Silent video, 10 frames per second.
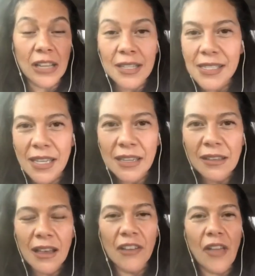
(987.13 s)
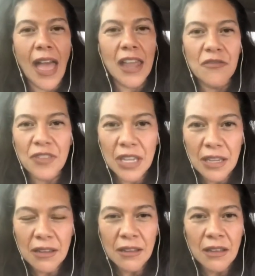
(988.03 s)
jealousy, of
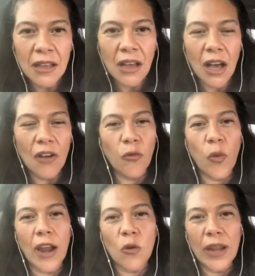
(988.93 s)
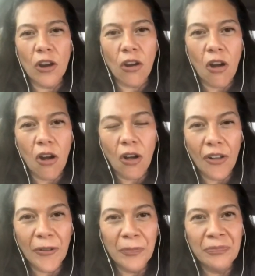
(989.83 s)
envy, of where we are
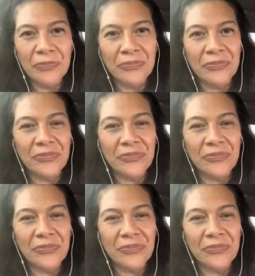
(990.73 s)
all